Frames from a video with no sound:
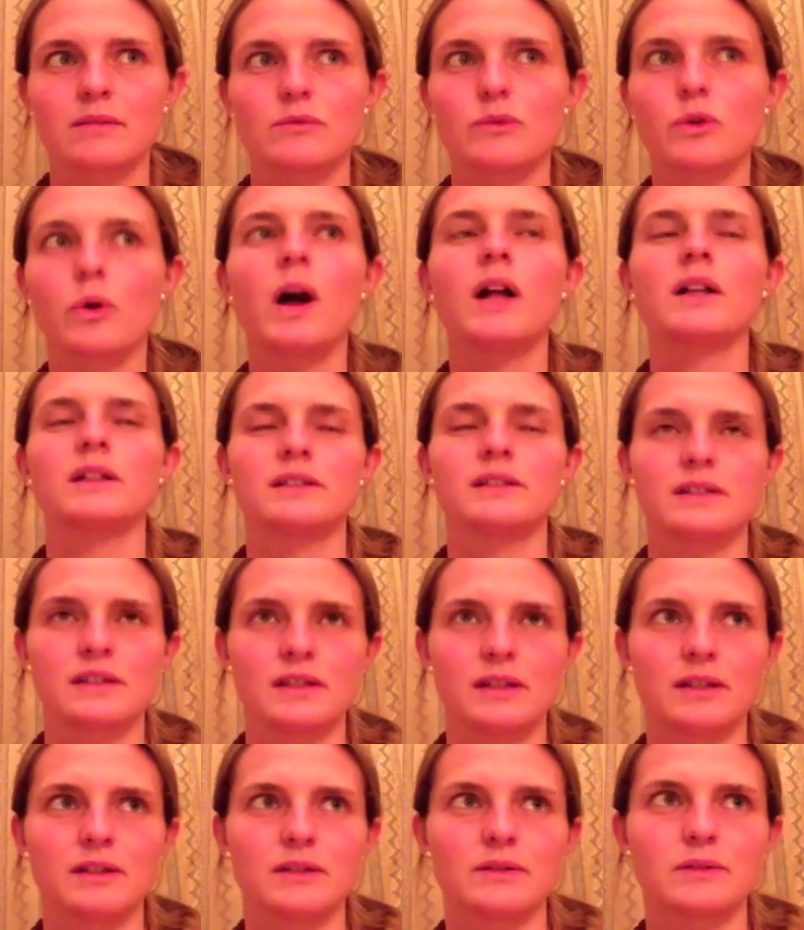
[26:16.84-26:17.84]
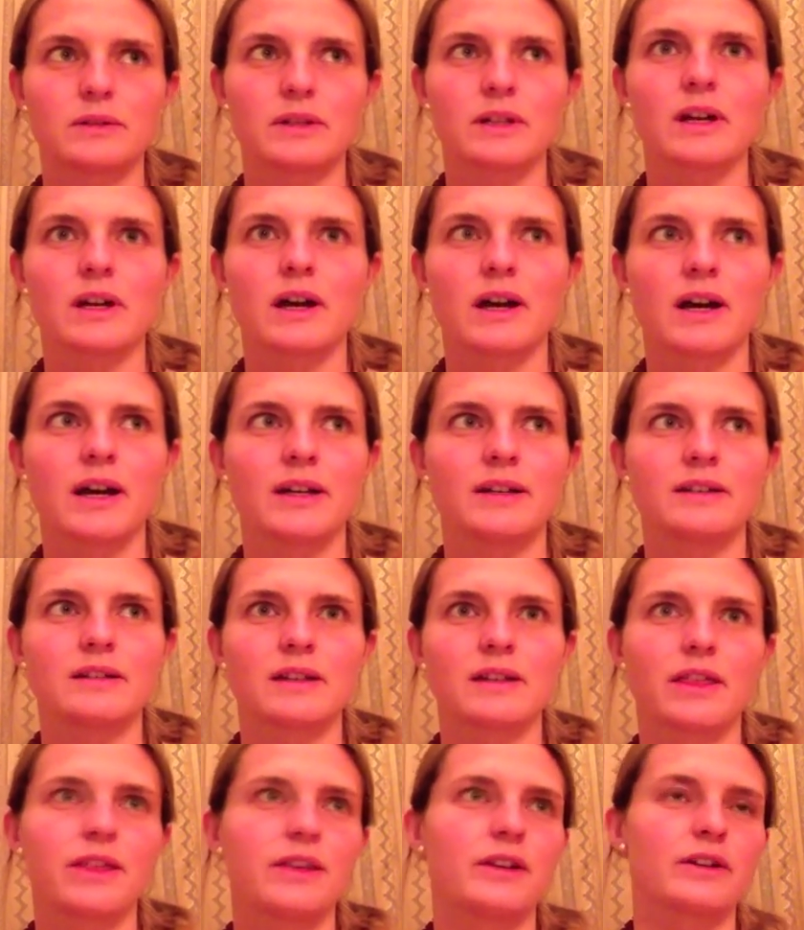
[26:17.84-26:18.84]
quality or God
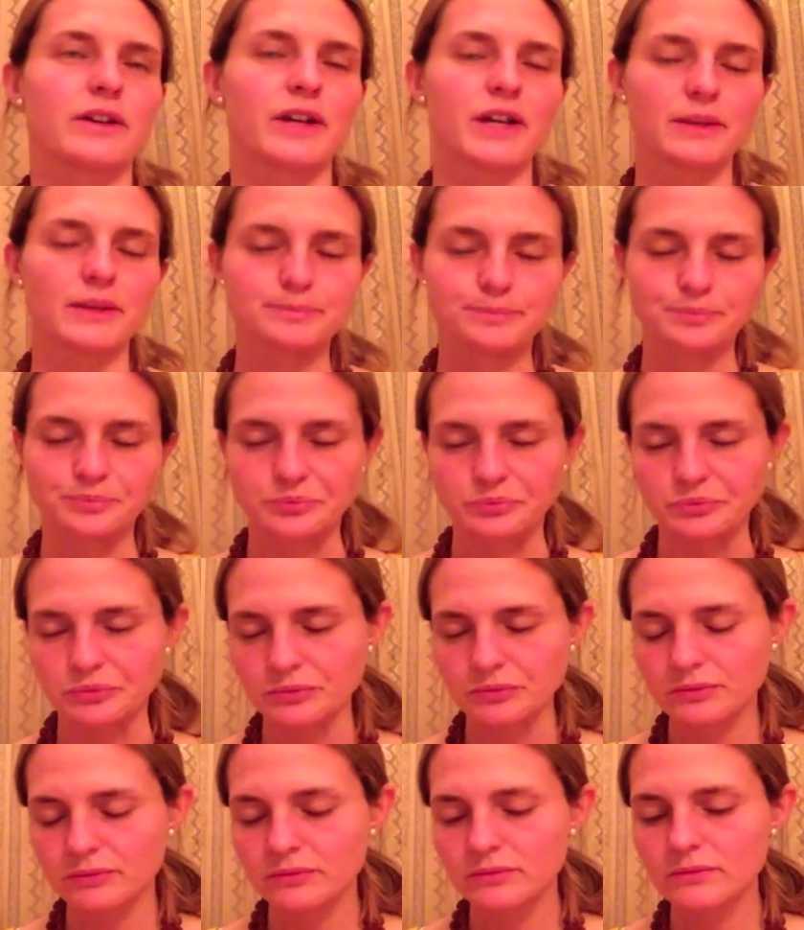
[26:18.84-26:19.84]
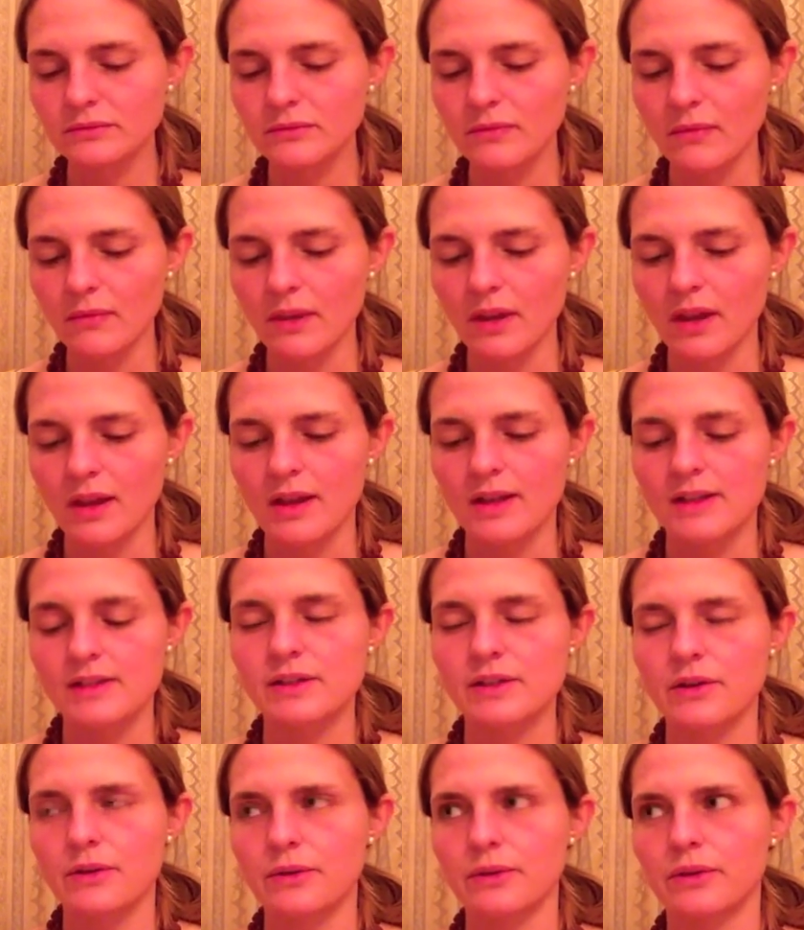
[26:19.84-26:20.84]
theory.
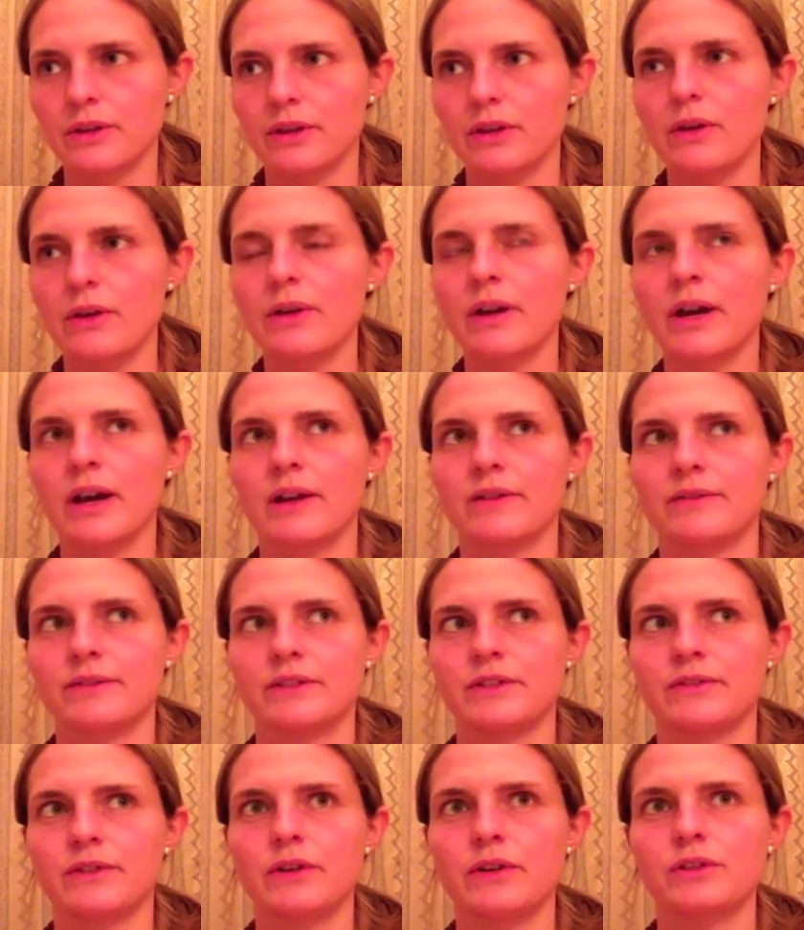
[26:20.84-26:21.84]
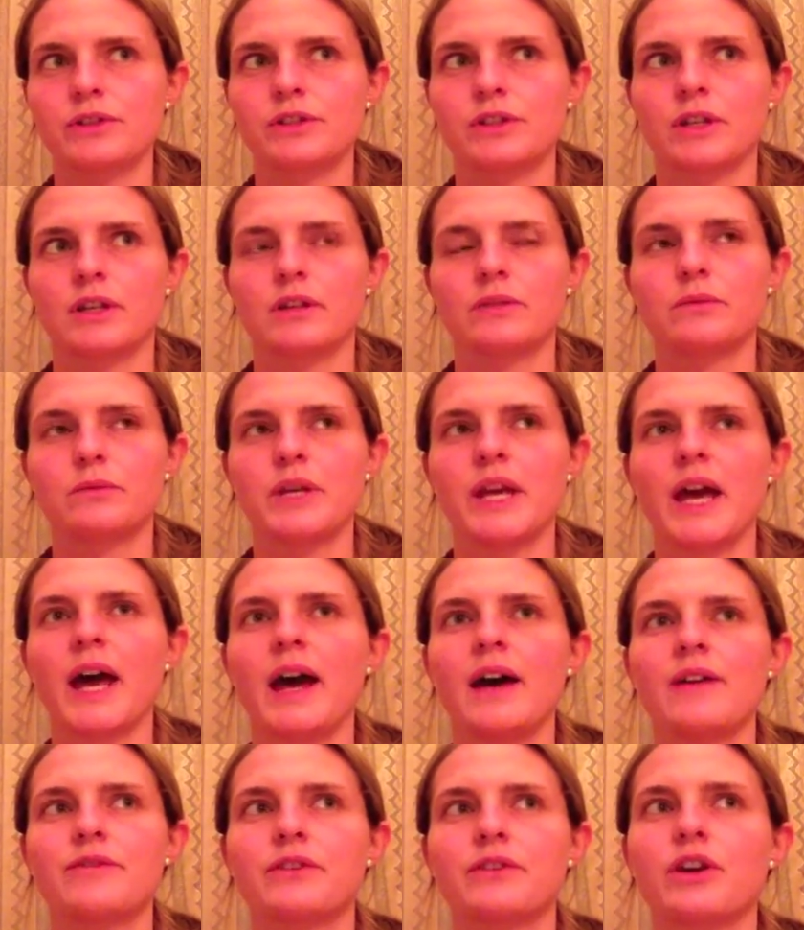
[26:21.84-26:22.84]
So the yoga of devotion, we
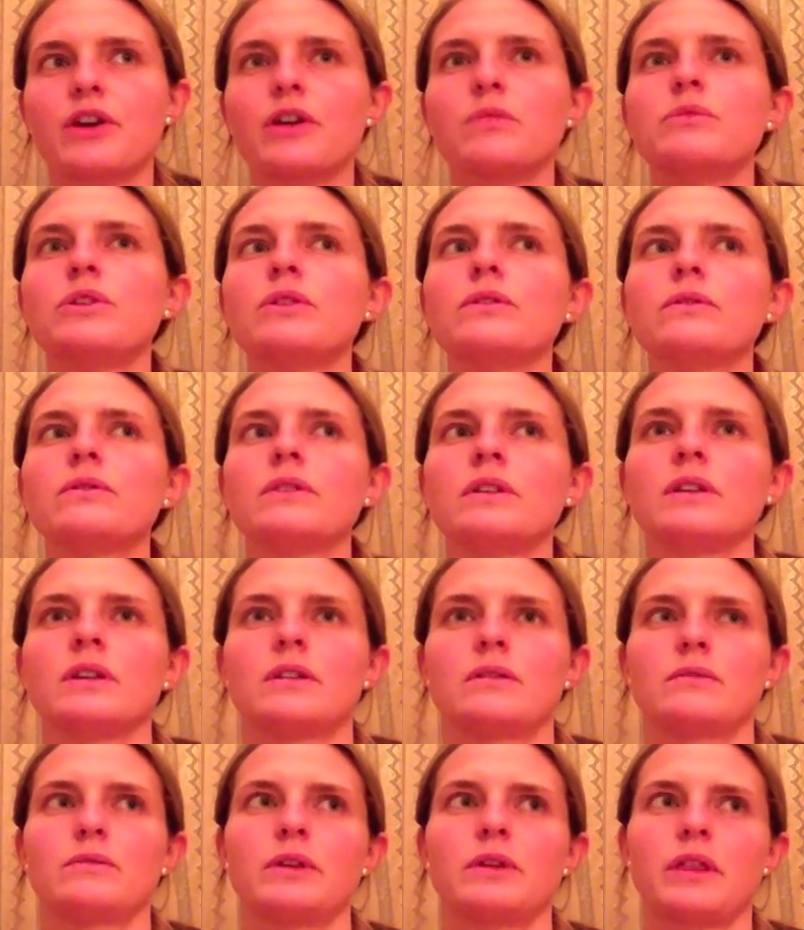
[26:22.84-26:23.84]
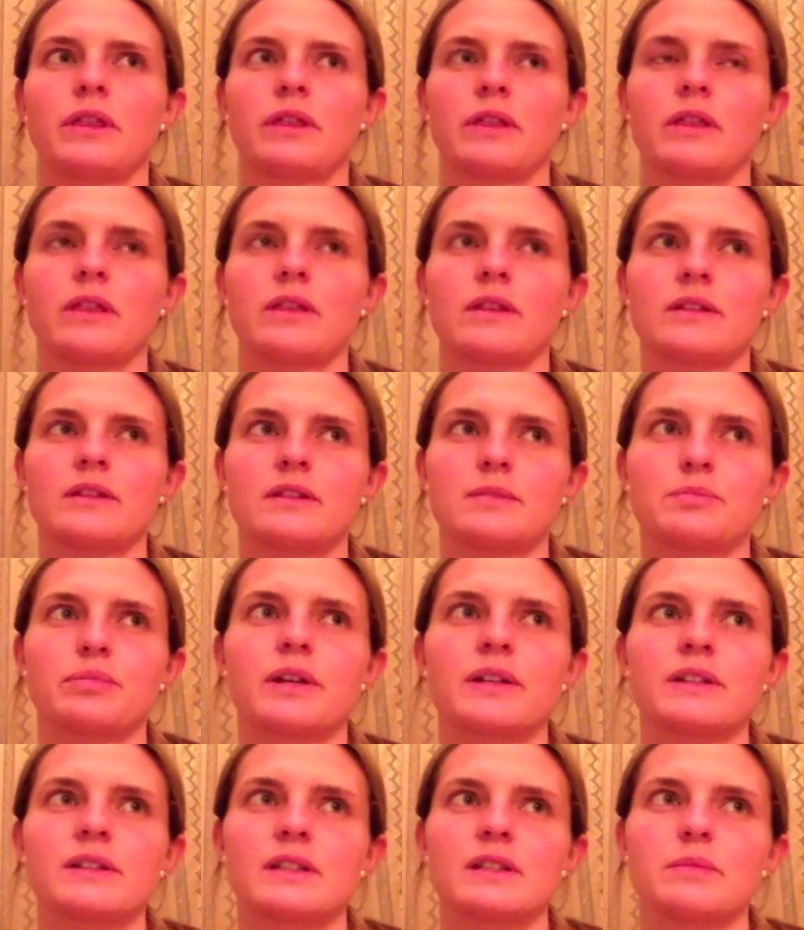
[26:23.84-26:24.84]
have communion with this
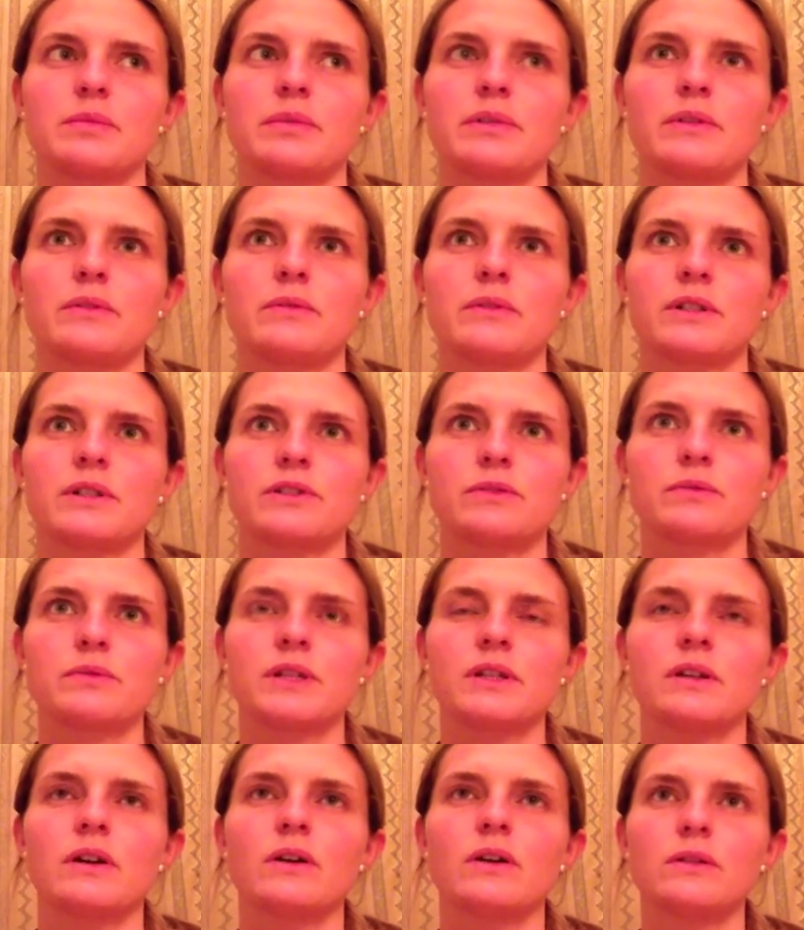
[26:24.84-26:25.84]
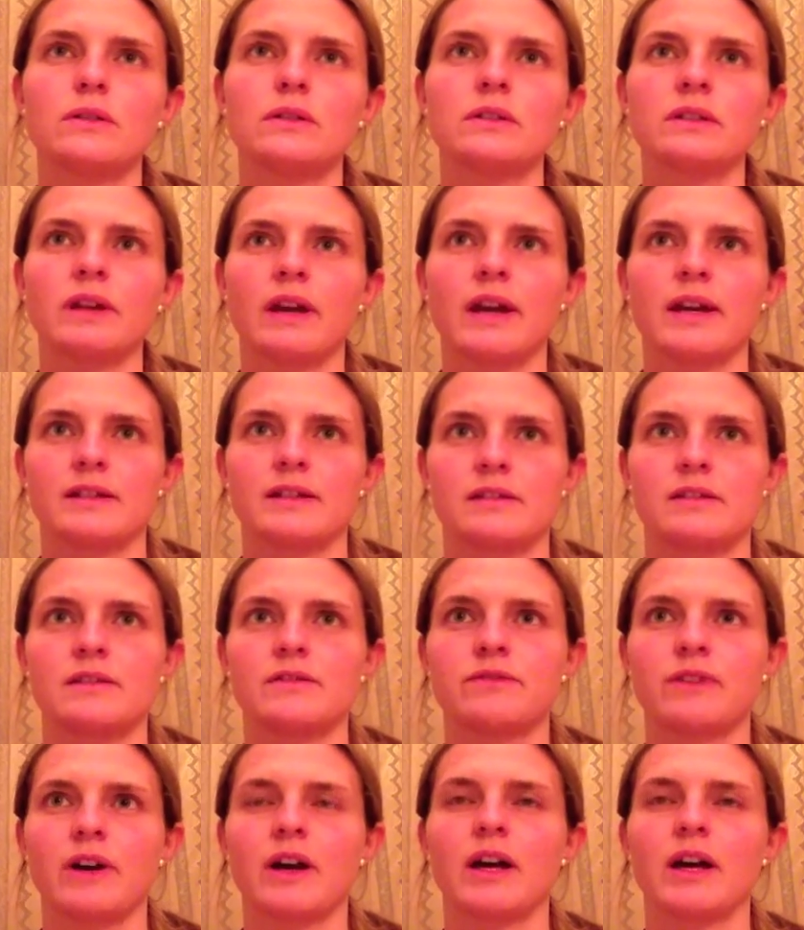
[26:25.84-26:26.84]
principle which we hold as
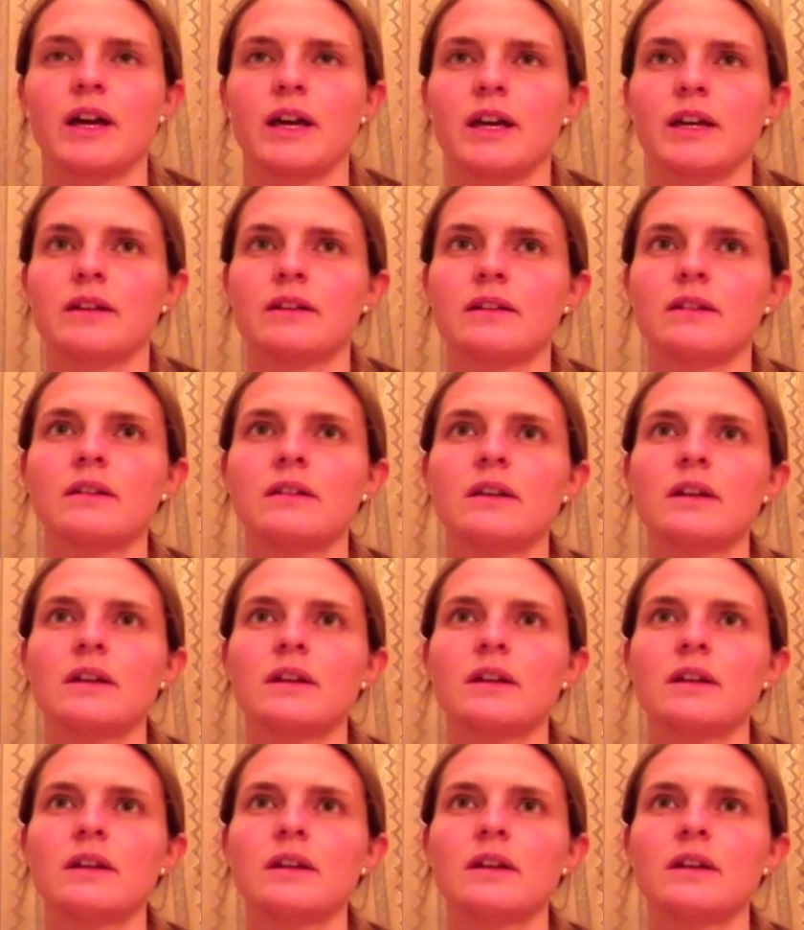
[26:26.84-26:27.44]
divine